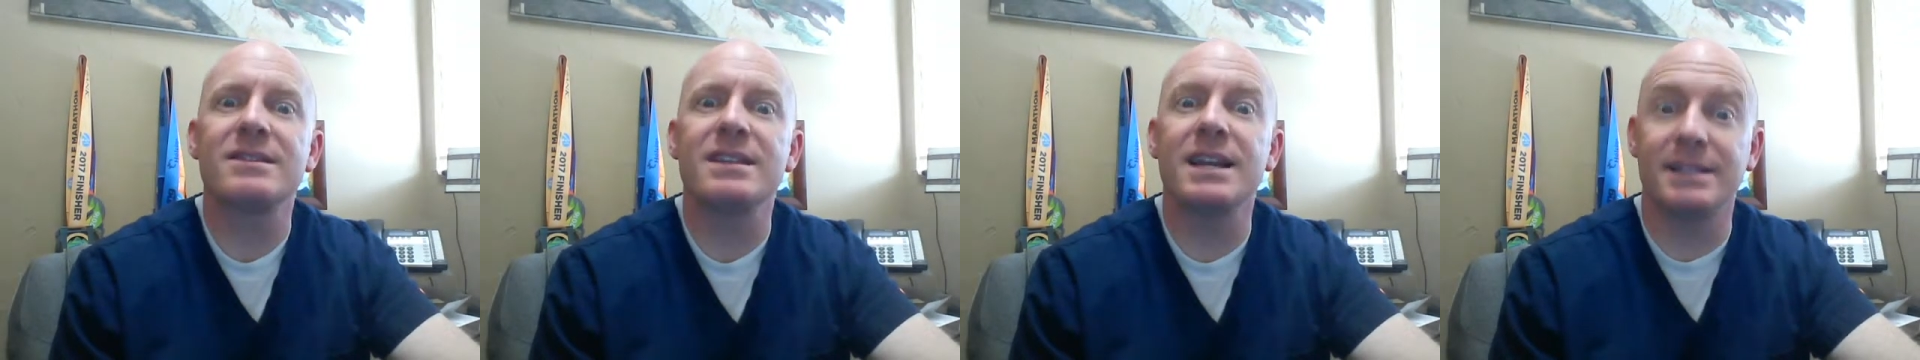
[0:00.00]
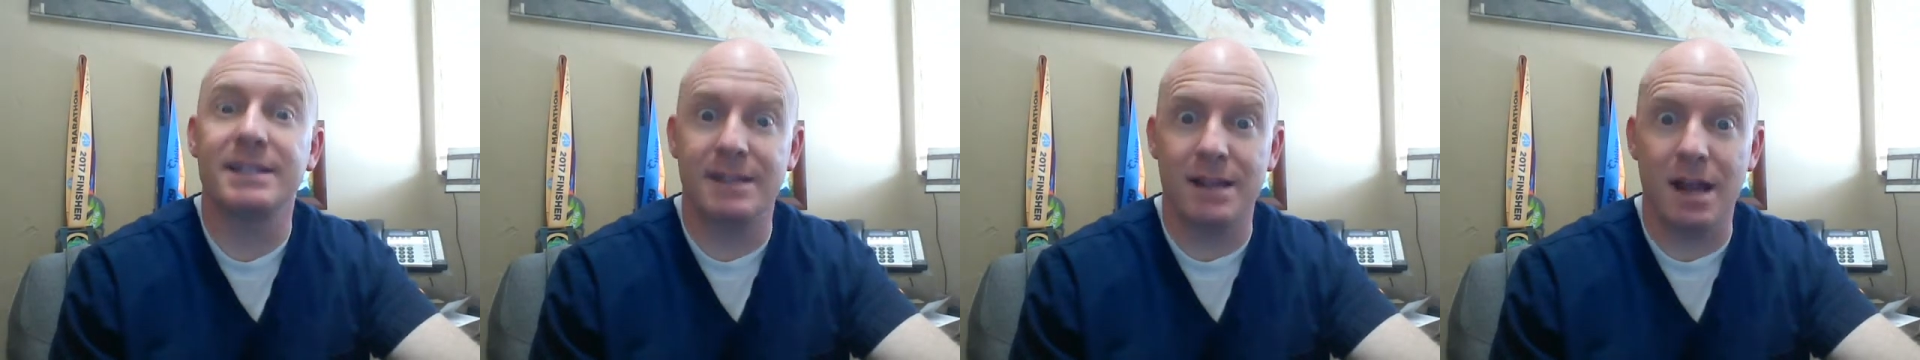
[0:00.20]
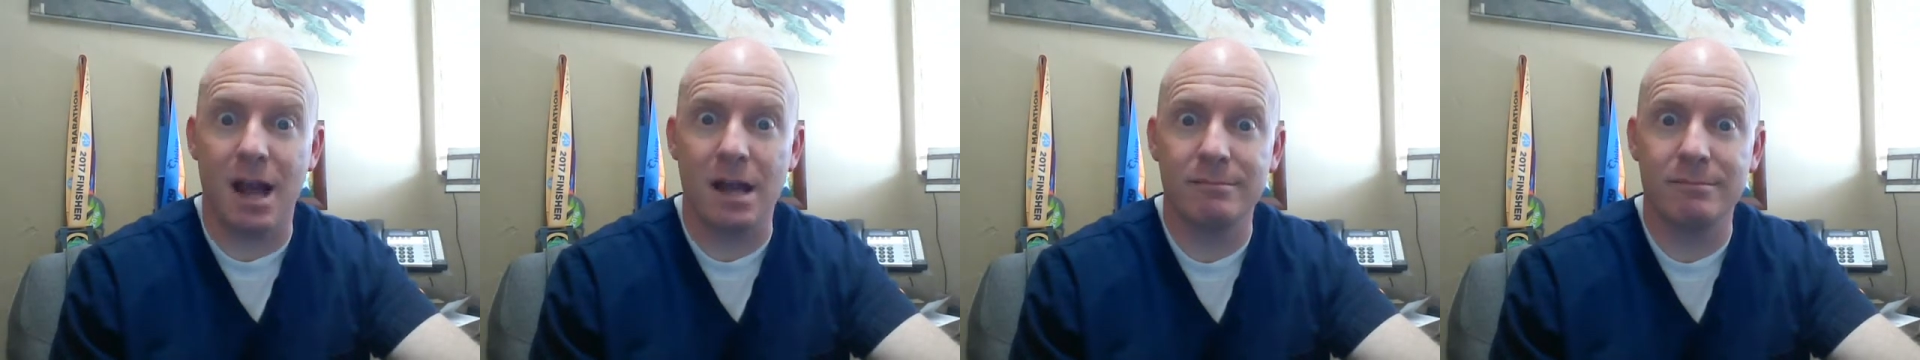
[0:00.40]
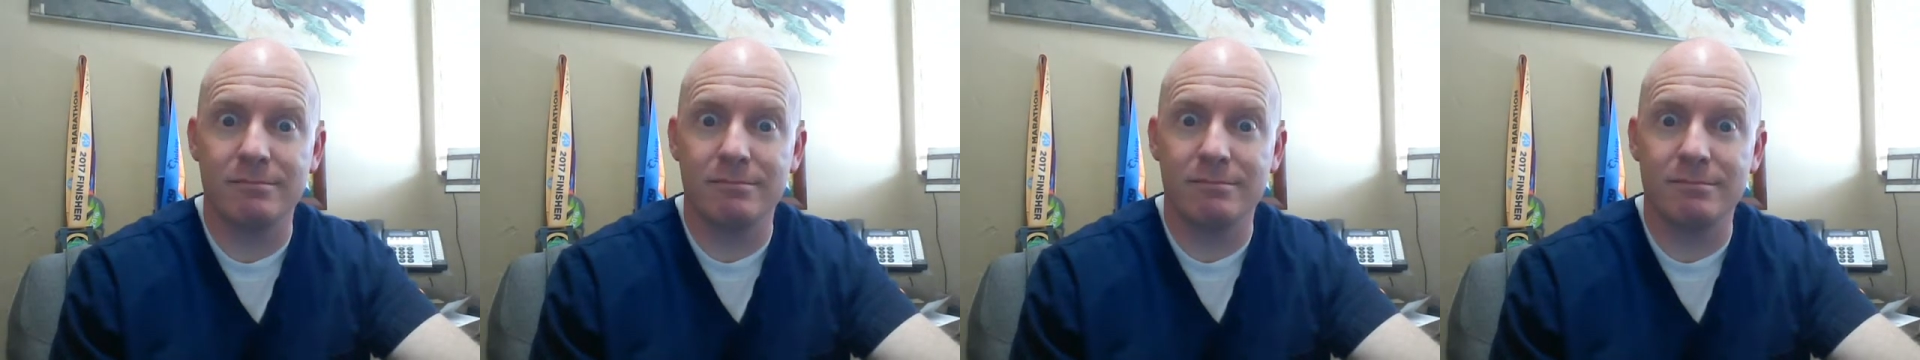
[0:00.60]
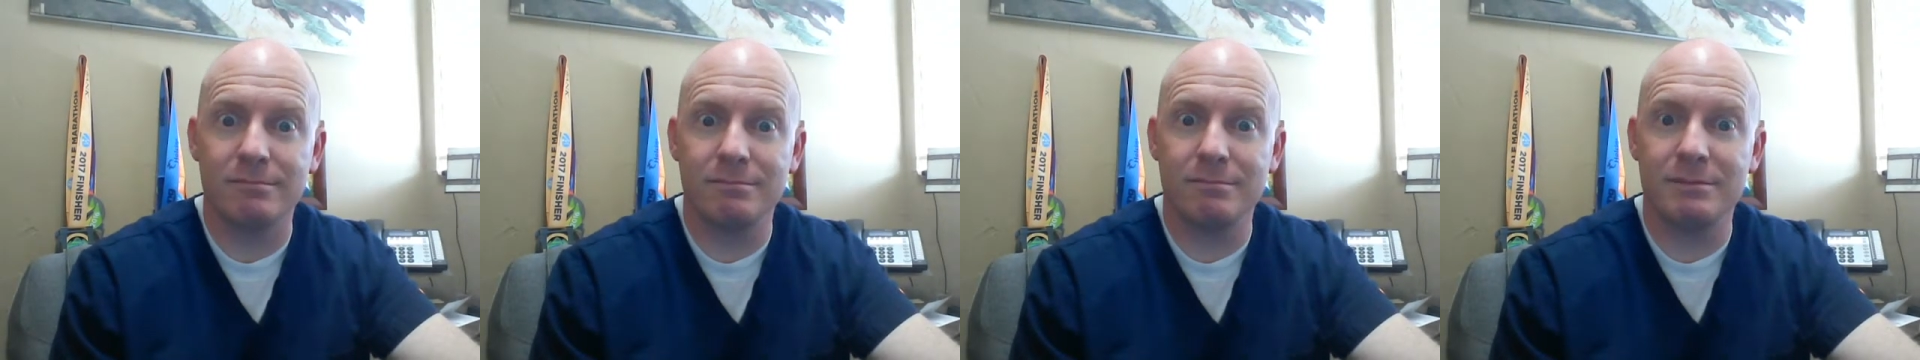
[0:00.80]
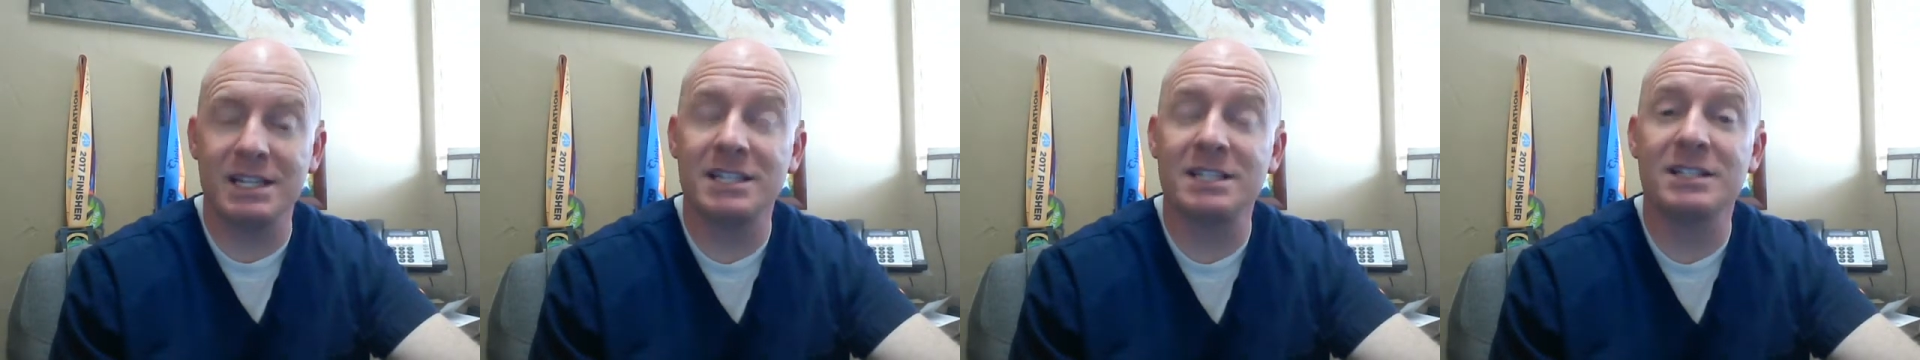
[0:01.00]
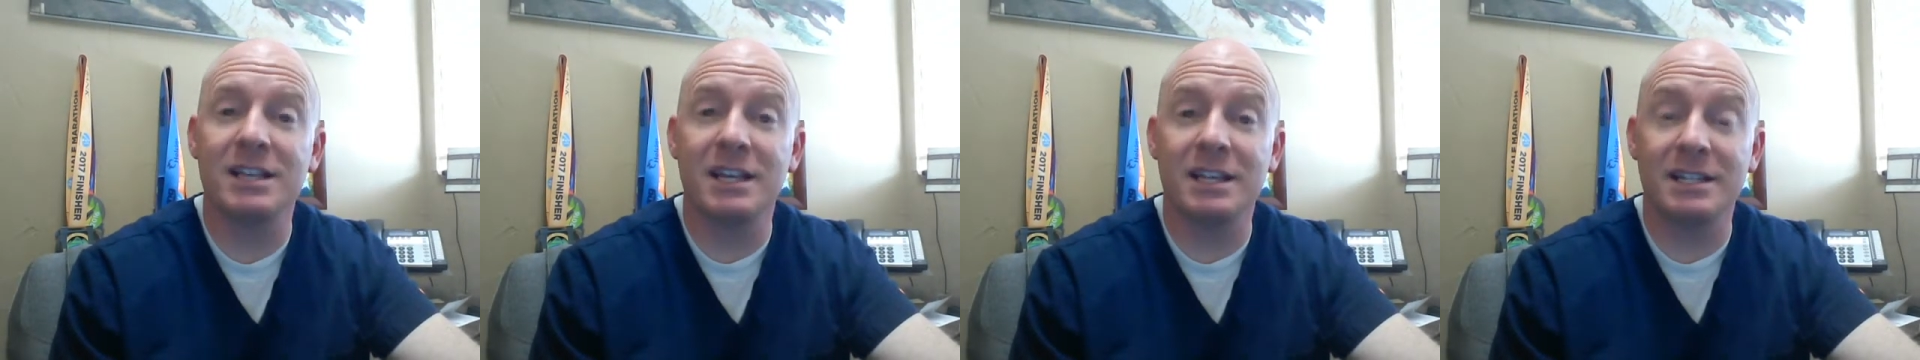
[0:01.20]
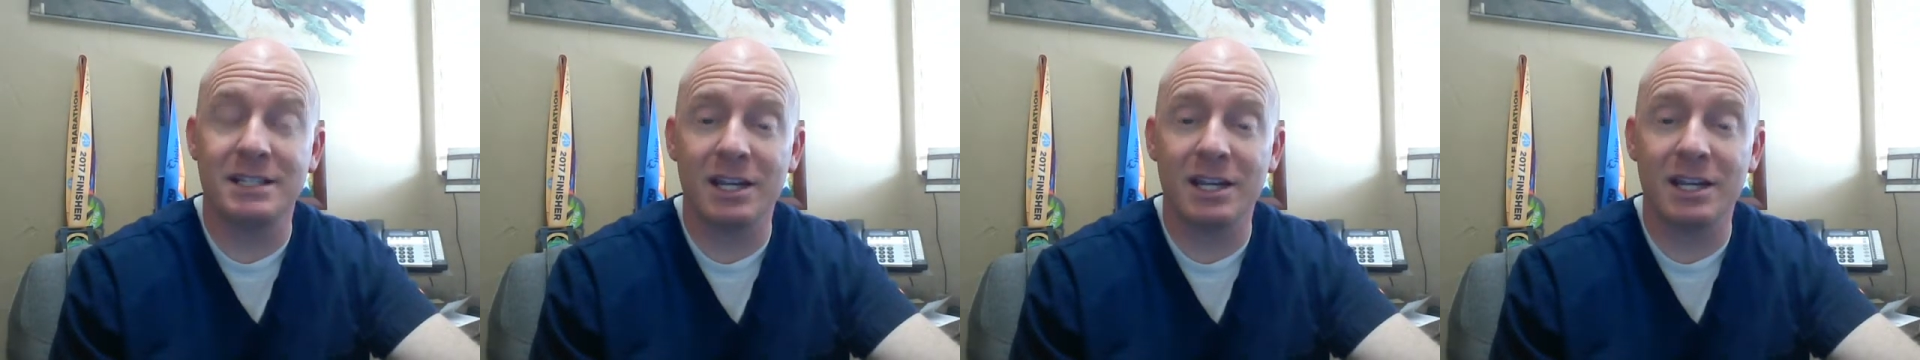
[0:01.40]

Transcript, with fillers: It's not. It's a